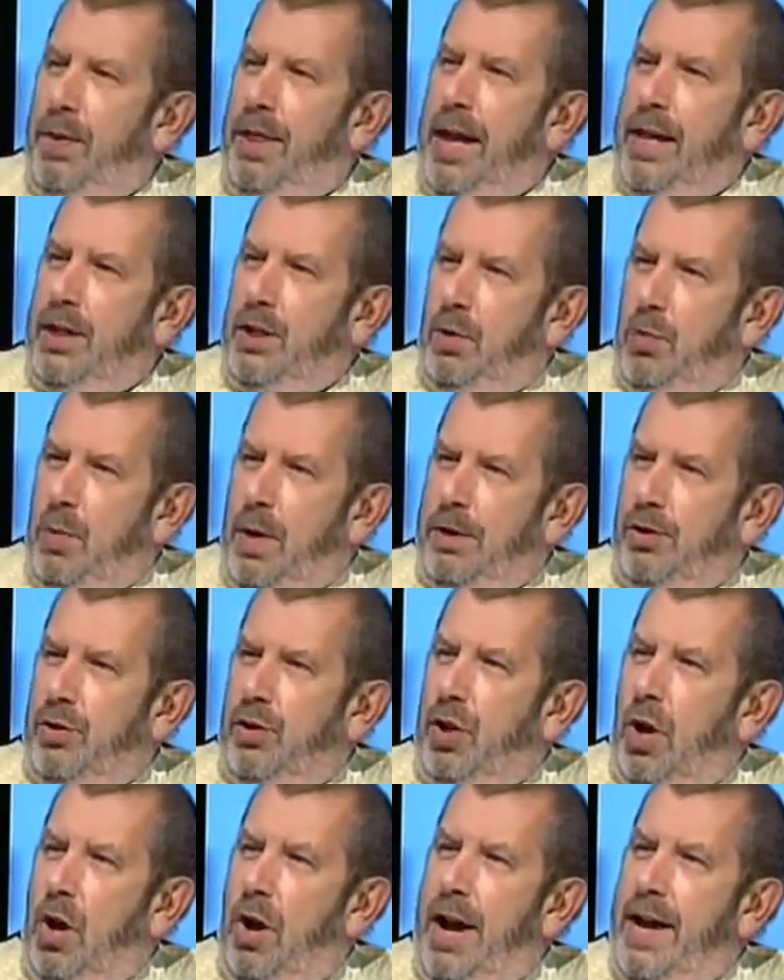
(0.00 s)
you put that to
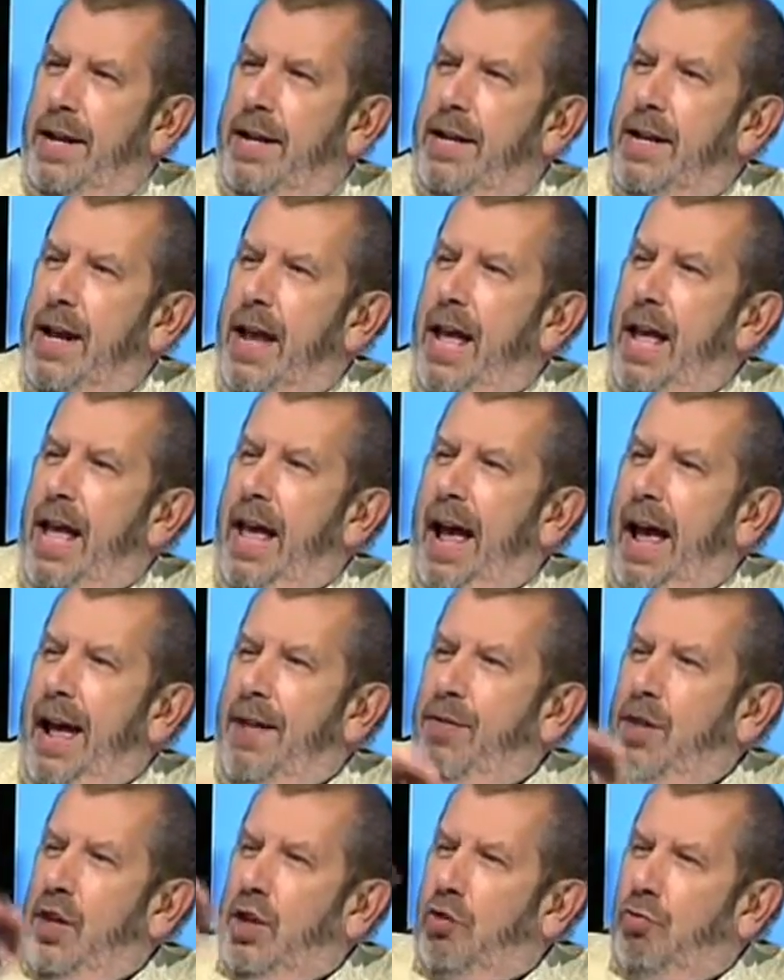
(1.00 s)
one side, and
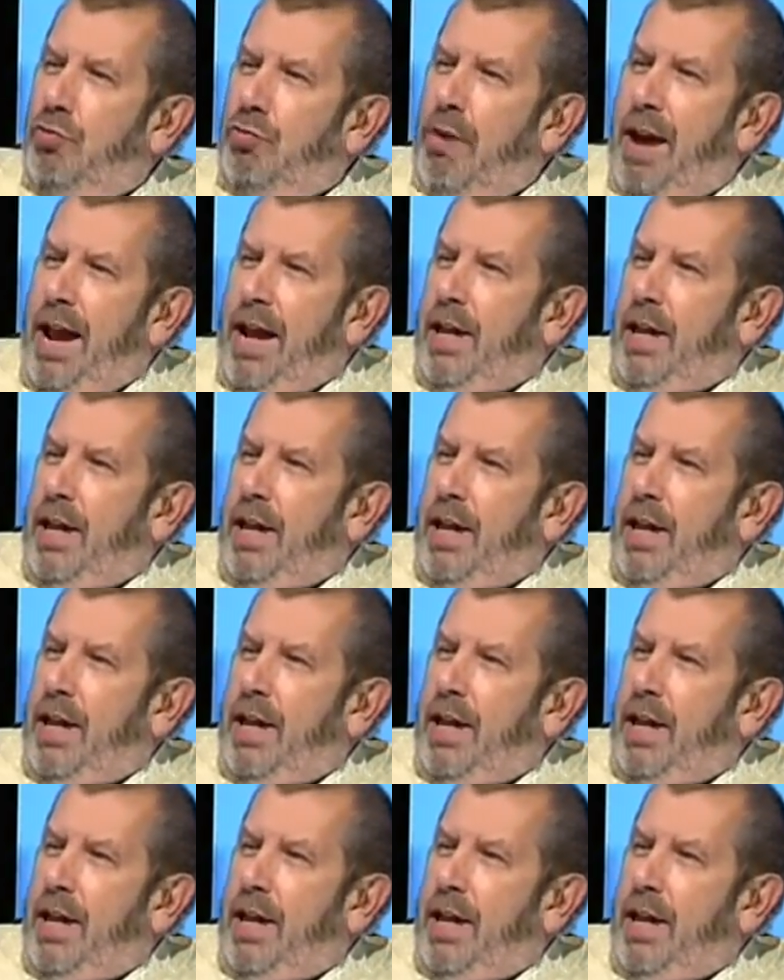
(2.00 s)
and this